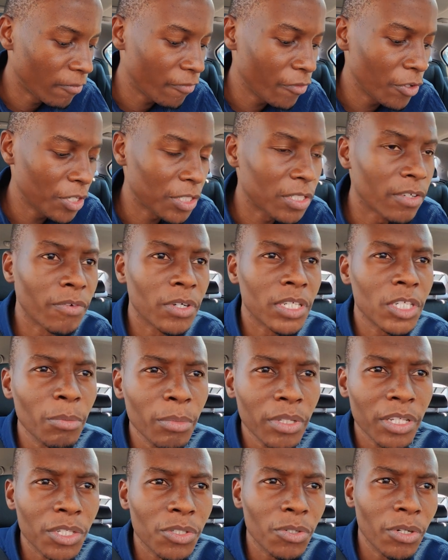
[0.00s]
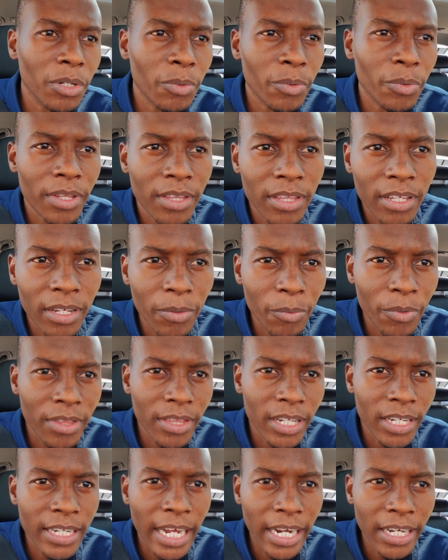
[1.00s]
First of all, tell me the story
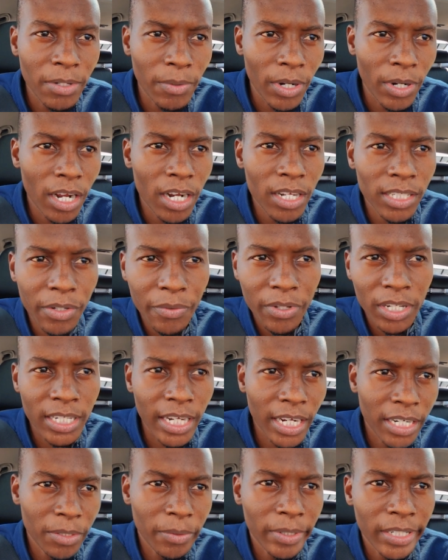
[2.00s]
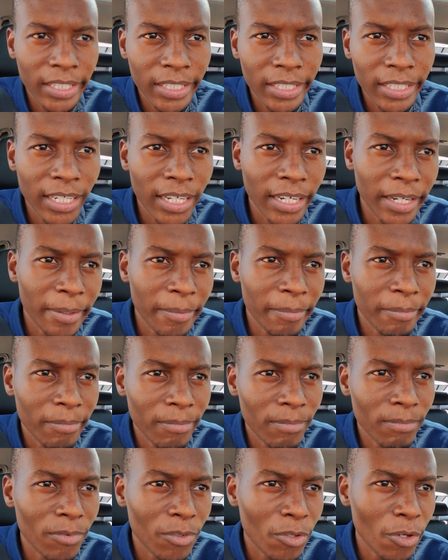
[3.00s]
with the Danny one. I want to start with the Danny one.
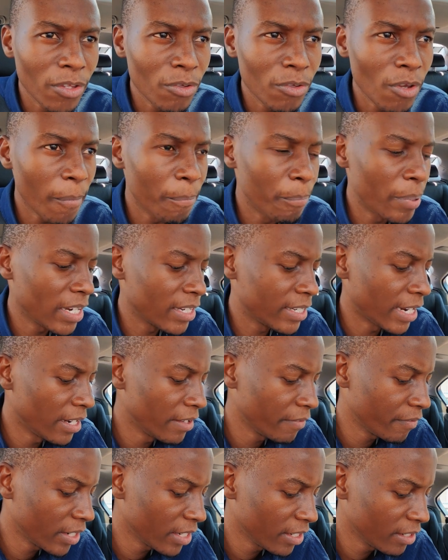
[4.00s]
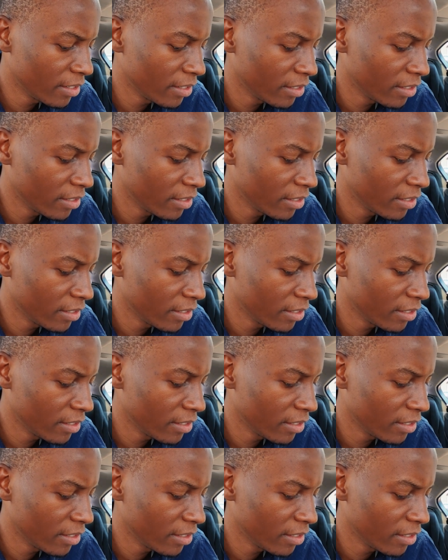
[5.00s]
You're a big Danny fan?